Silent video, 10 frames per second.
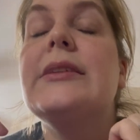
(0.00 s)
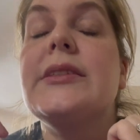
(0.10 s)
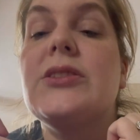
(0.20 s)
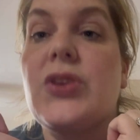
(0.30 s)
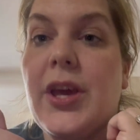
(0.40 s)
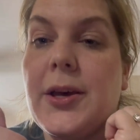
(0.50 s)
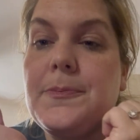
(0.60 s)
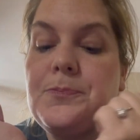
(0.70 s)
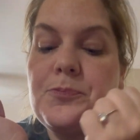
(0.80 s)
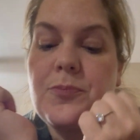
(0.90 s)
So yeah,
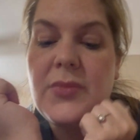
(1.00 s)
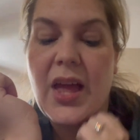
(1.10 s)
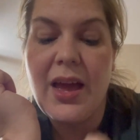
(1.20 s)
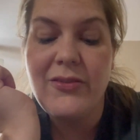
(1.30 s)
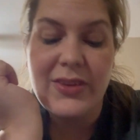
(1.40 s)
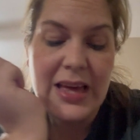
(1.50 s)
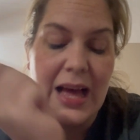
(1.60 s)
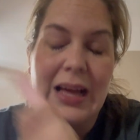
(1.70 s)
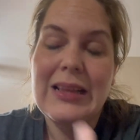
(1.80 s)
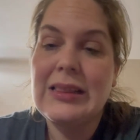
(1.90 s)
I've
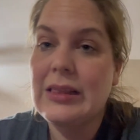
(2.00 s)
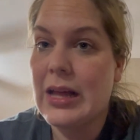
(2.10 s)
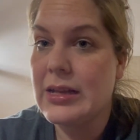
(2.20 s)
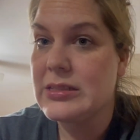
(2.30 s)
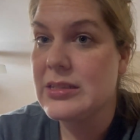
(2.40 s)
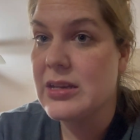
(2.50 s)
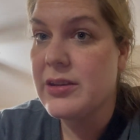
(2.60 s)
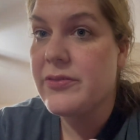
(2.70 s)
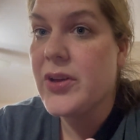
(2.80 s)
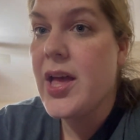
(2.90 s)
got a lot
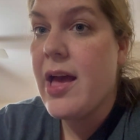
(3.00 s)
of